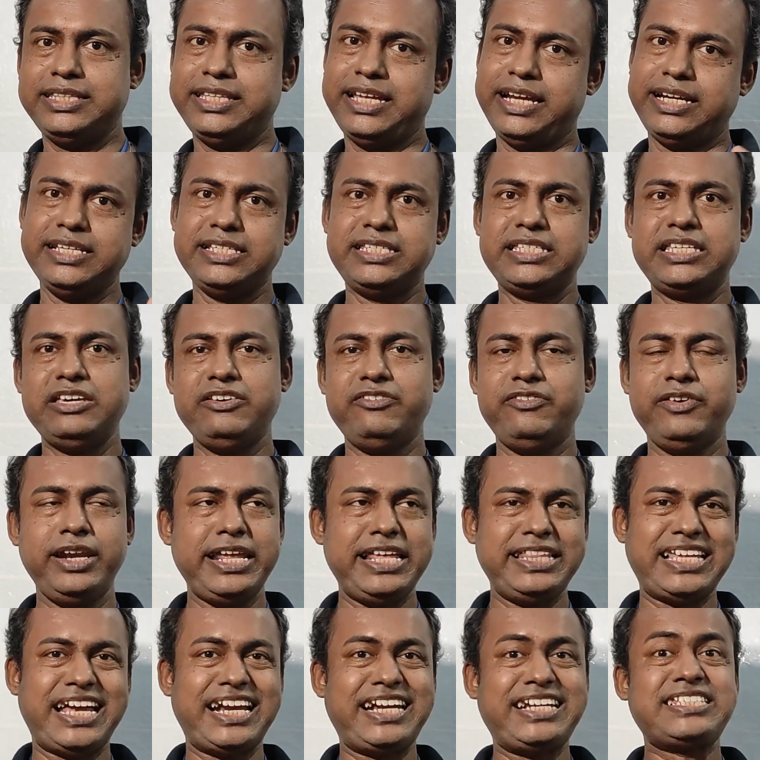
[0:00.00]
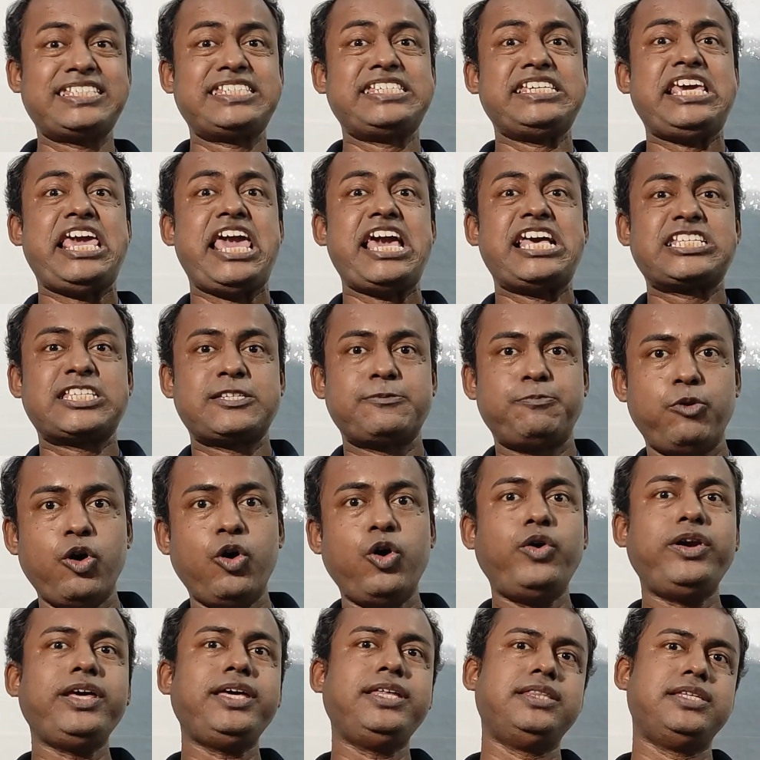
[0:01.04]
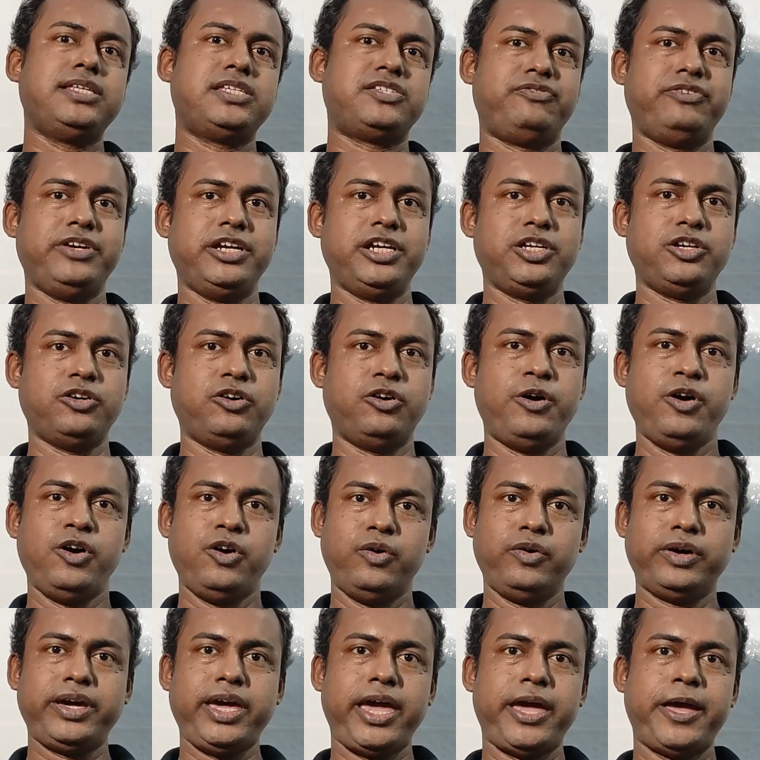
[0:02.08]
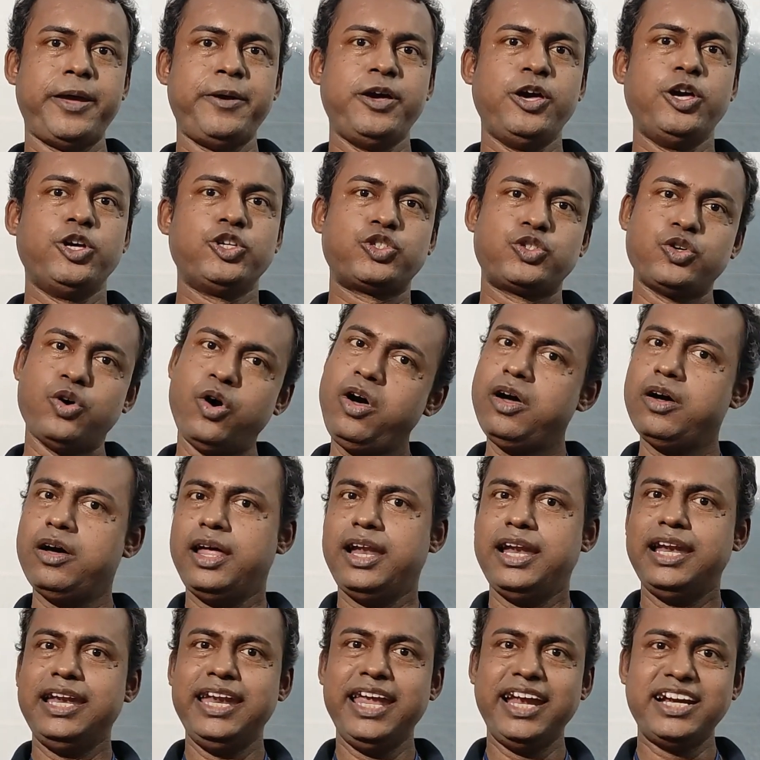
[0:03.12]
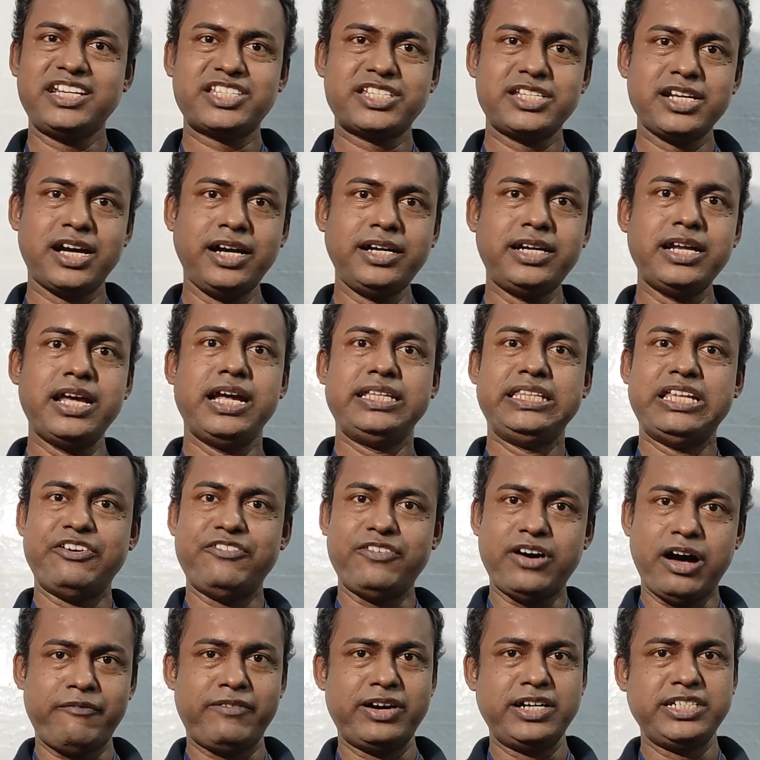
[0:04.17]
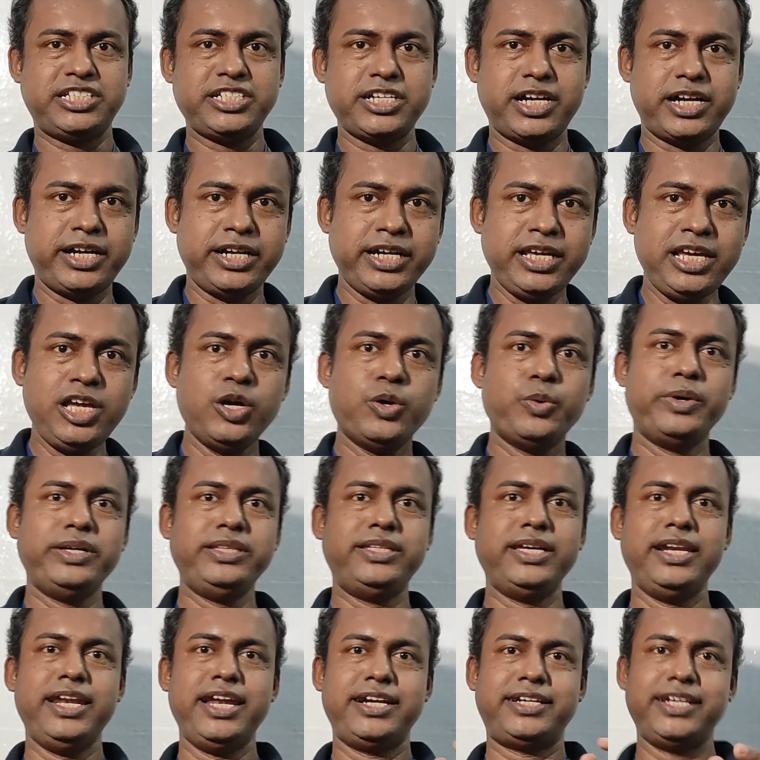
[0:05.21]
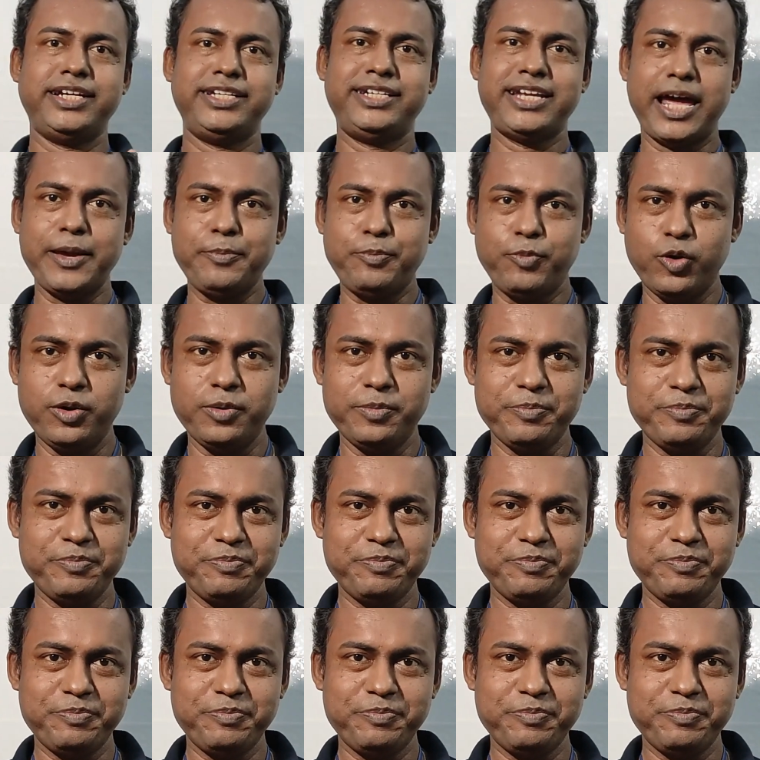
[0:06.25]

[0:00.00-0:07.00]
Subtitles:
that is given, that is explored in this video. Okay, so let's start our journey with the electric dipole.